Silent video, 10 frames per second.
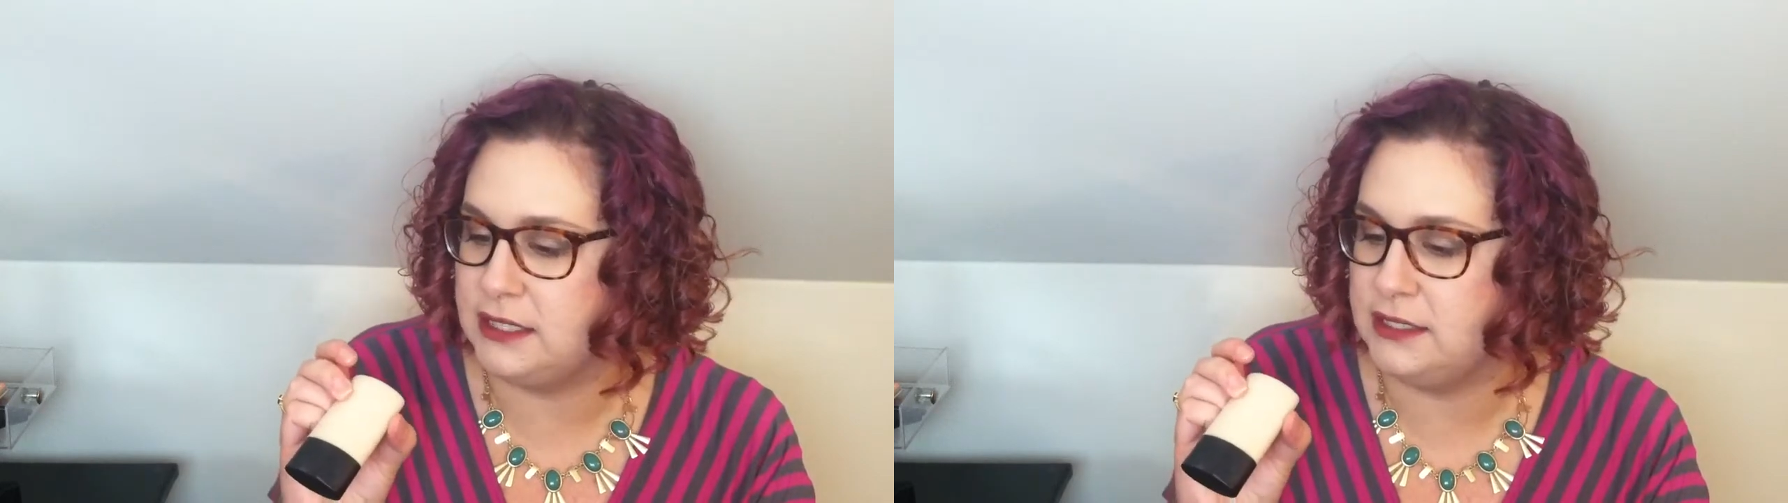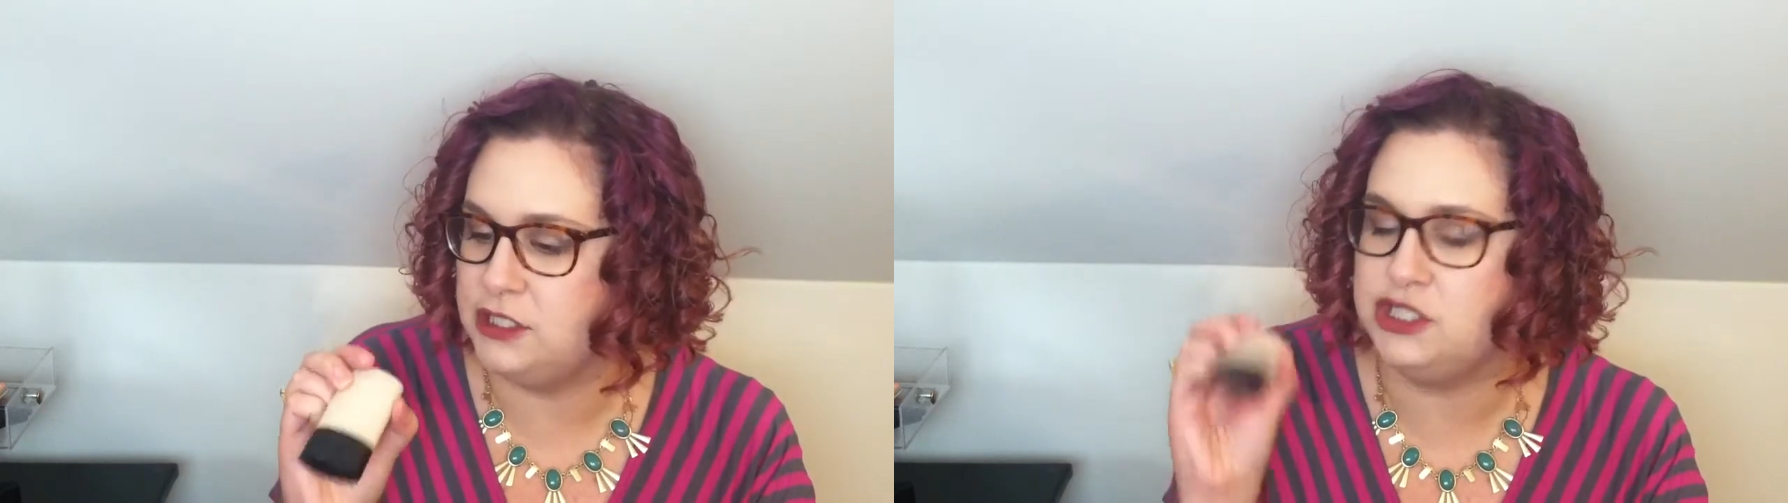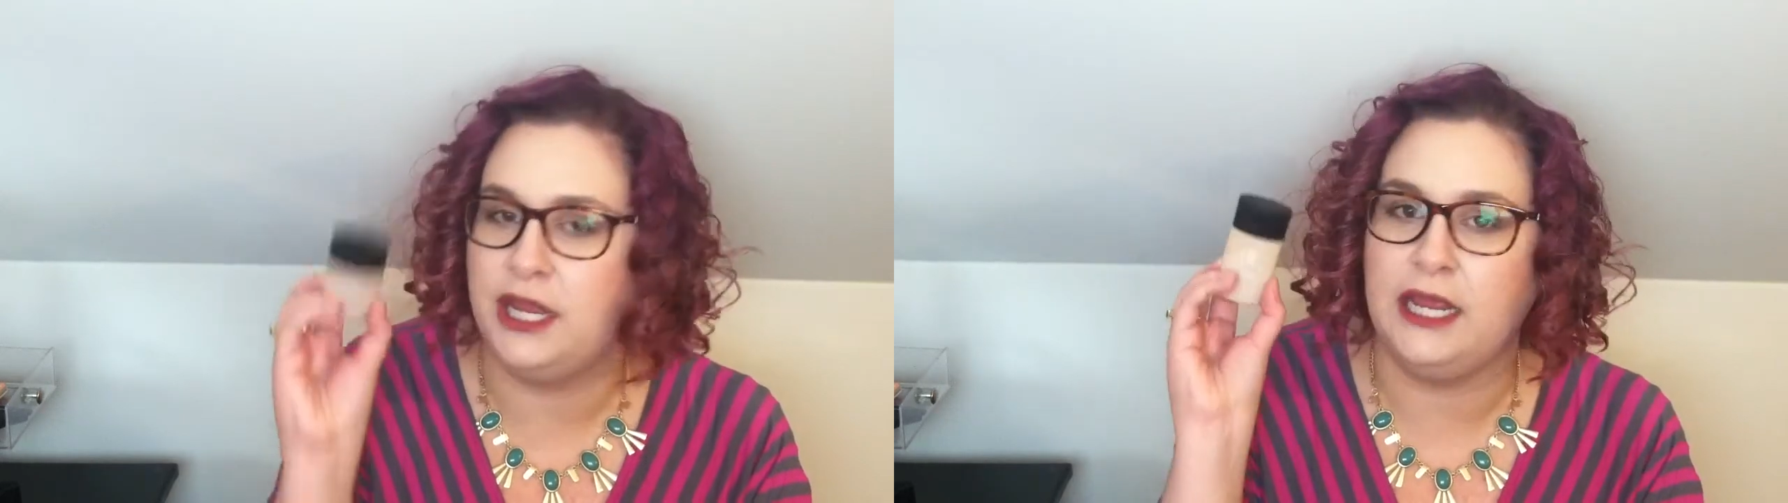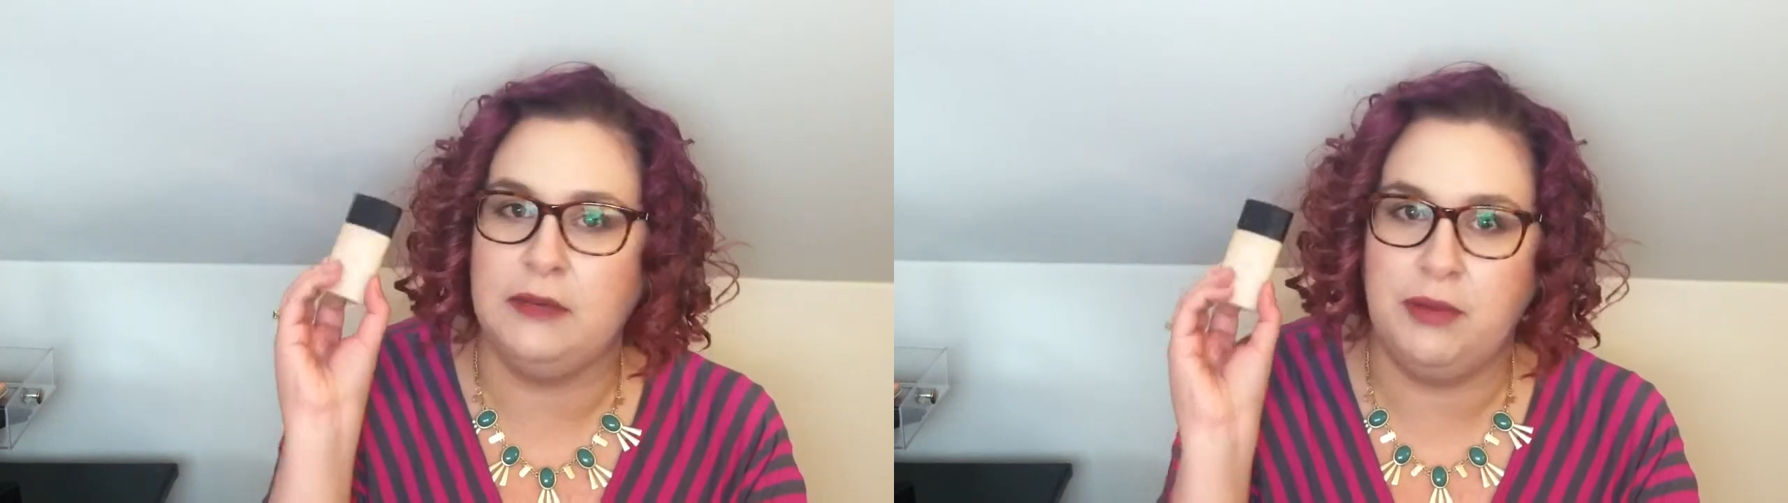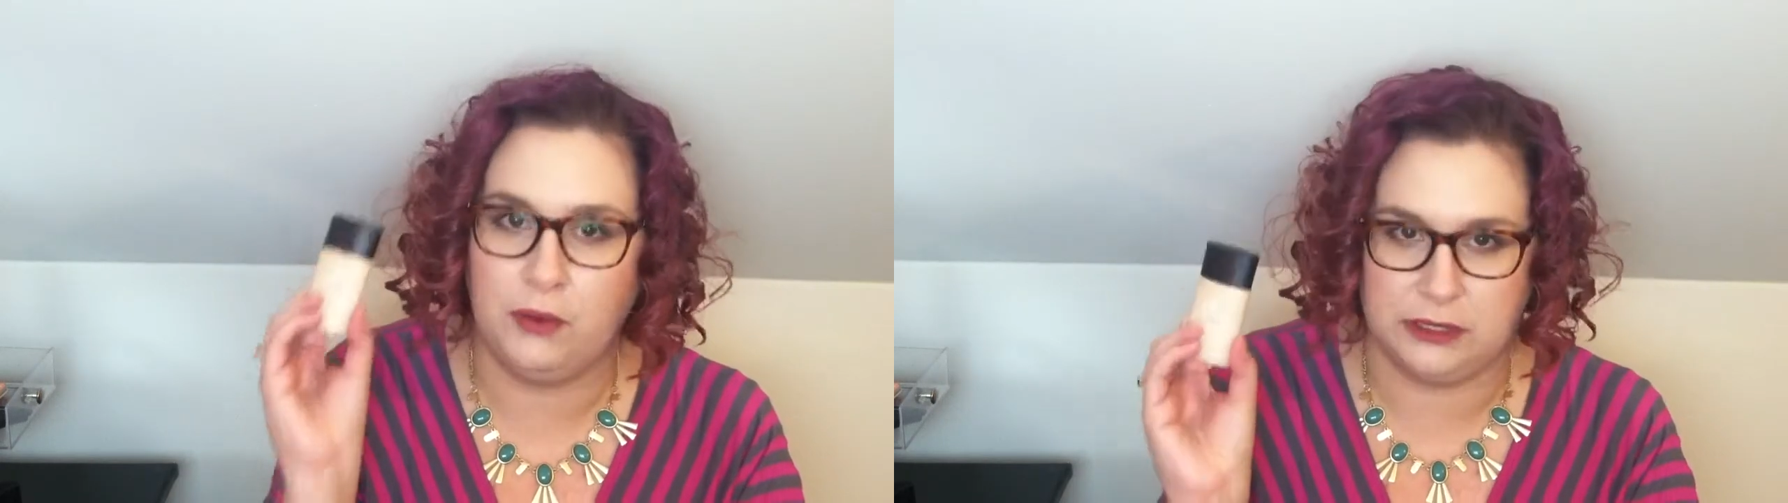in the
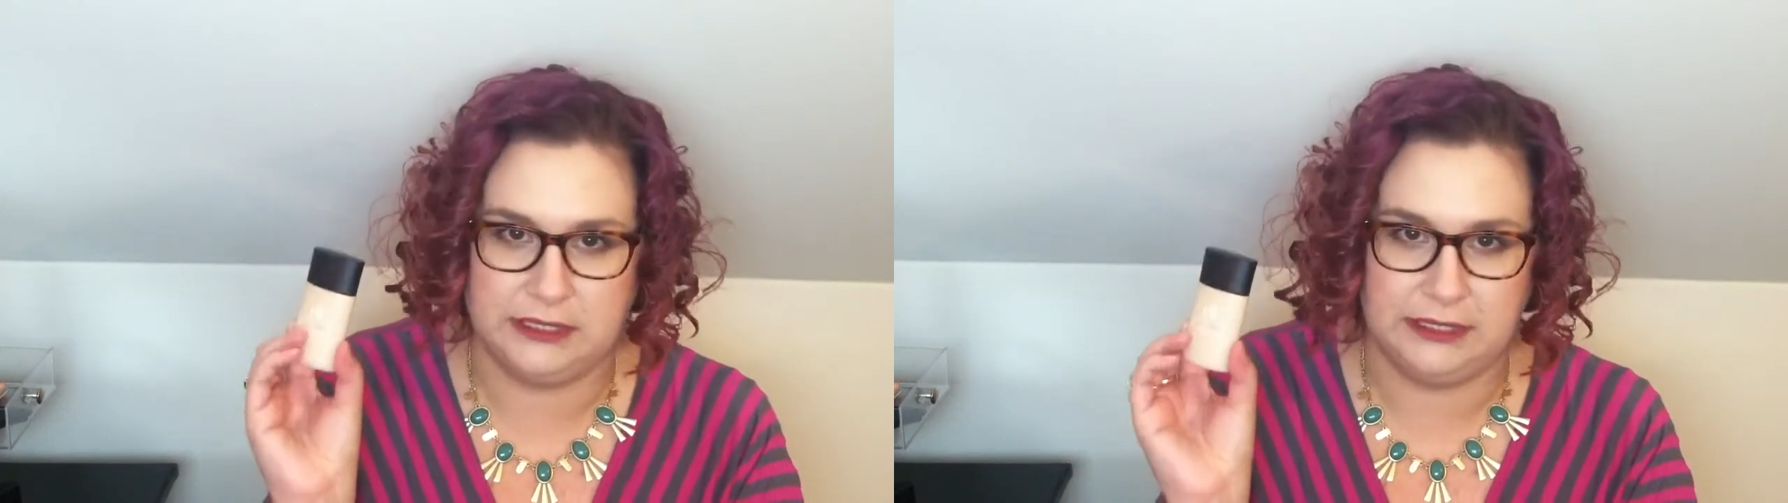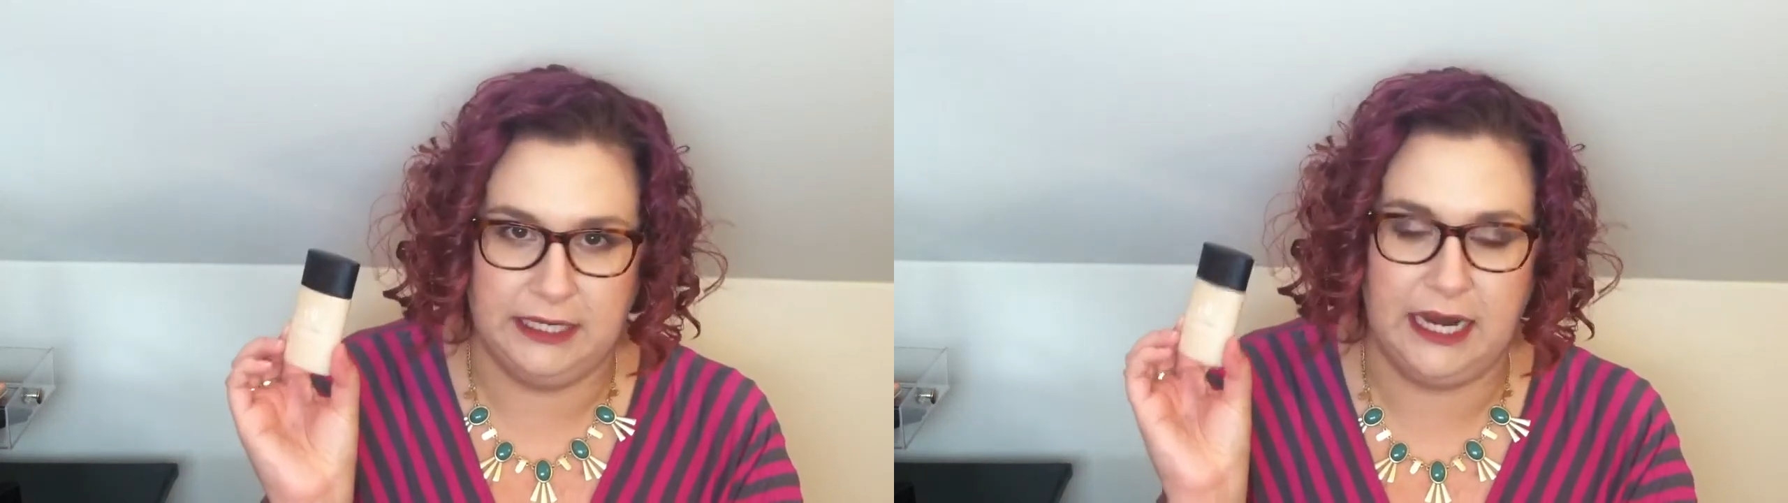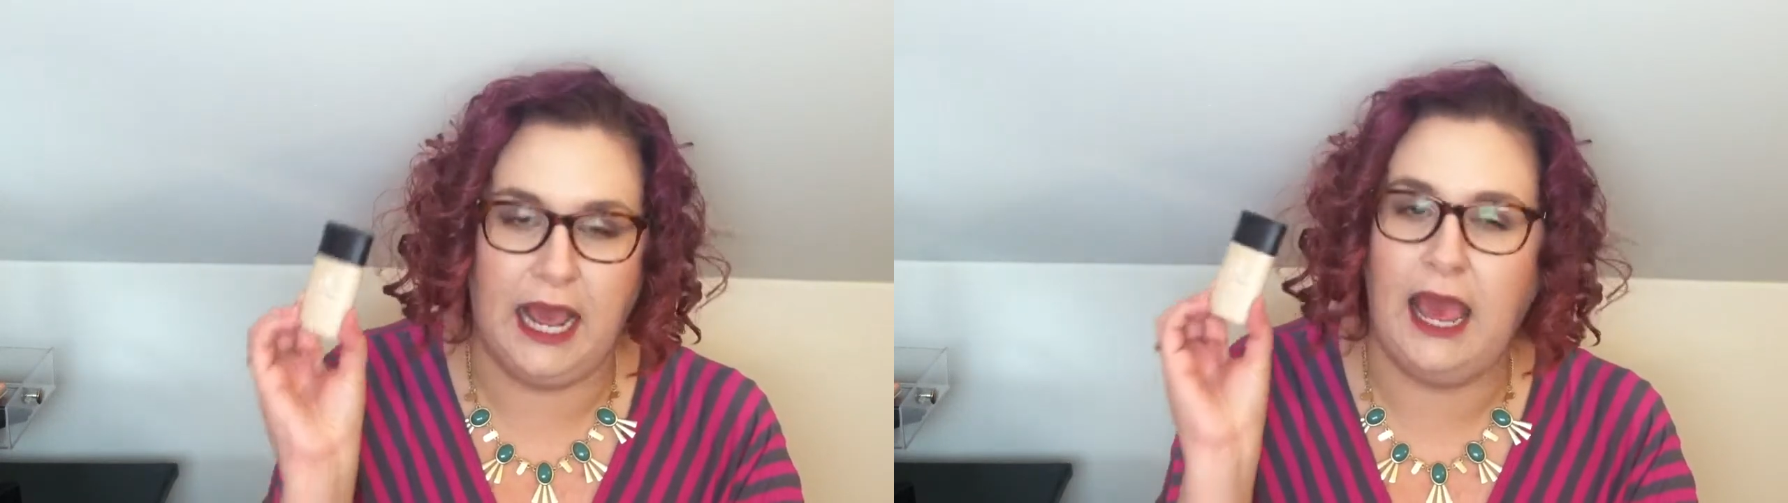shade Porcelain.